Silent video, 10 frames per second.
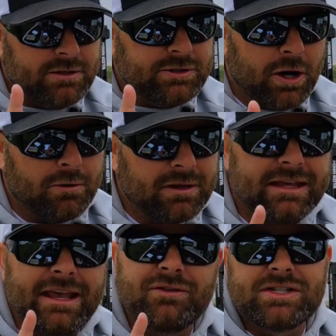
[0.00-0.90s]

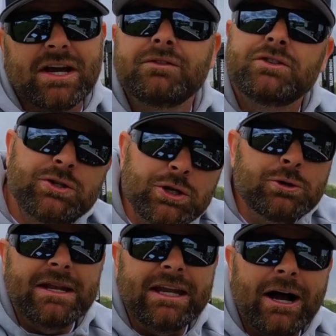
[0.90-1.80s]
Don't give yourself
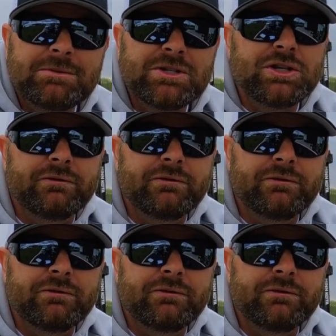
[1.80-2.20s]
too many options.